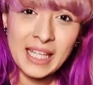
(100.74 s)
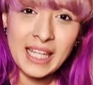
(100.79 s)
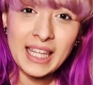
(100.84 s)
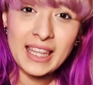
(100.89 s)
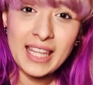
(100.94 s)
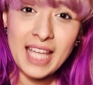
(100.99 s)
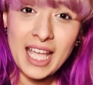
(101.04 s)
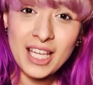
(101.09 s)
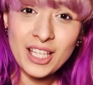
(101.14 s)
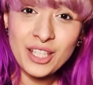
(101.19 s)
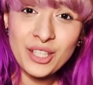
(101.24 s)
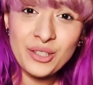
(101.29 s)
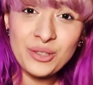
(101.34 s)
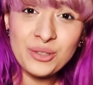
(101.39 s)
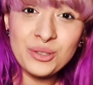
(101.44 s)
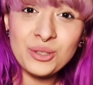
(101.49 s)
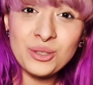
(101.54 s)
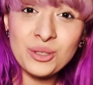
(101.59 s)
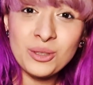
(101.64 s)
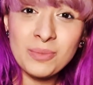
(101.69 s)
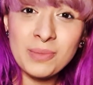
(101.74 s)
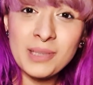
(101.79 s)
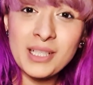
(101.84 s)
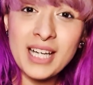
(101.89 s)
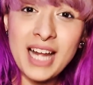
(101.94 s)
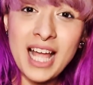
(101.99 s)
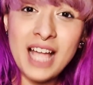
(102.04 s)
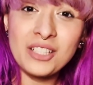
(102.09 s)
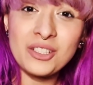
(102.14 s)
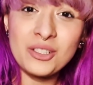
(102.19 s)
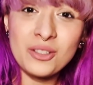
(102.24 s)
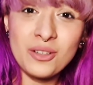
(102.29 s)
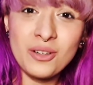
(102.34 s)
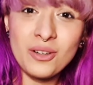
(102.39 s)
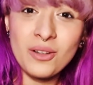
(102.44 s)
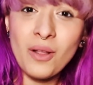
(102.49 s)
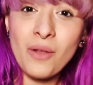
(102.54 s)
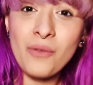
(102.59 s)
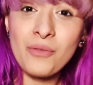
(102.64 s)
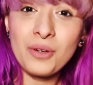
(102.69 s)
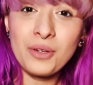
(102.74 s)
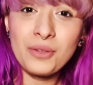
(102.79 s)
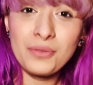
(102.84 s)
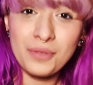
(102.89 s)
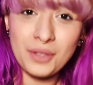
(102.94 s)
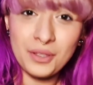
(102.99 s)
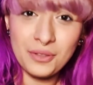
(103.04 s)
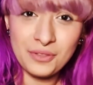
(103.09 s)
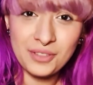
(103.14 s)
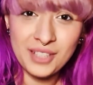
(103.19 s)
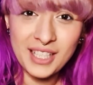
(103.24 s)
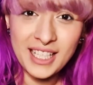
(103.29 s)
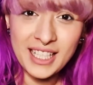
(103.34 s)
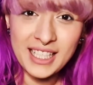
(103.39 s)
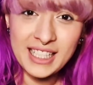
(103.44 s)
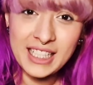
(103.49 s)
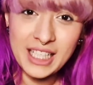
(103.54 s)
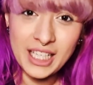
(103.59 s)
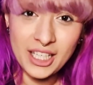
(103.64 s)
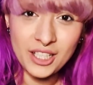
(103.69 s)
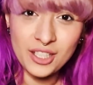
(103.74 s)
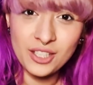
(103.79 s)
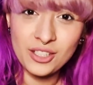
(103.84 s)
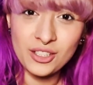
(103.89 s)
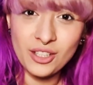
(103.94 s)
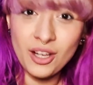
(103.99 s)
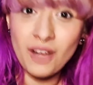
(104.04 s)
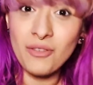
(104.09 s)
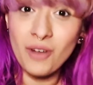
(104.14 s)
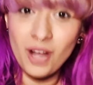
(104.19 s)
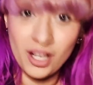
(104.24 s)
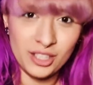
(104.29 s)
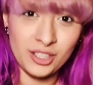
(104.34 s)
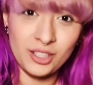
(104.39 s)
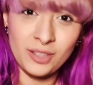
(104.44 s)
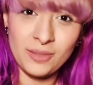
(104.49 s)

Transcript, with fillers: Thank you, Supernatural, for 15 years of awesome.